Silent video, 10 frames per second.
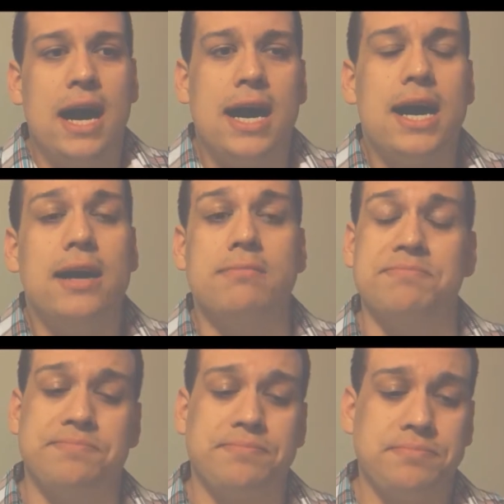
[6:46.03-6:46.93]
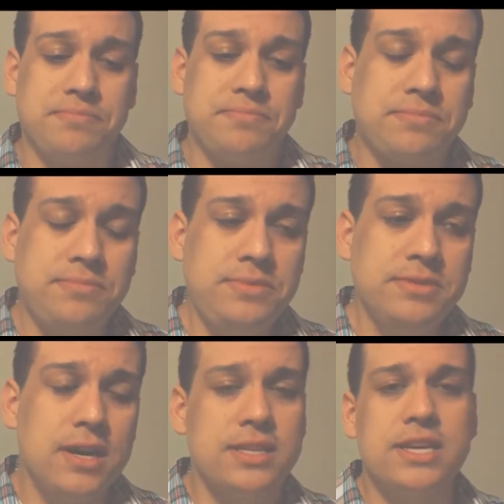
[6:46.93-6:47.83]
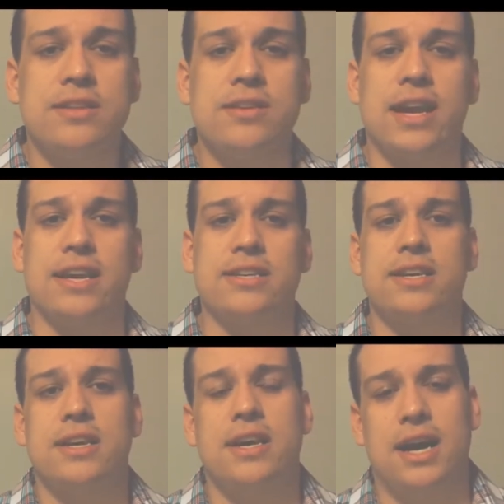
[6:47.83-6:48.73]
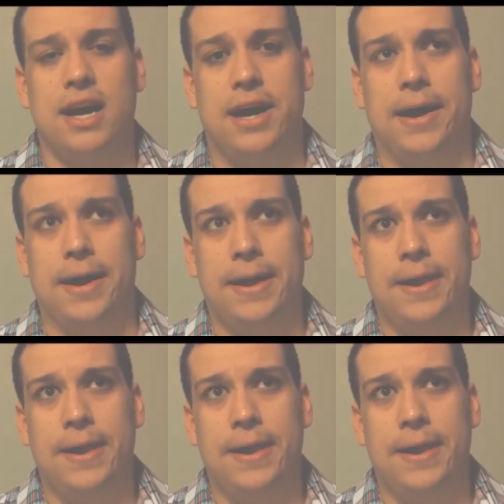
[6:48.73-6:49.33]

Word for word: Um, on the other hand, uh,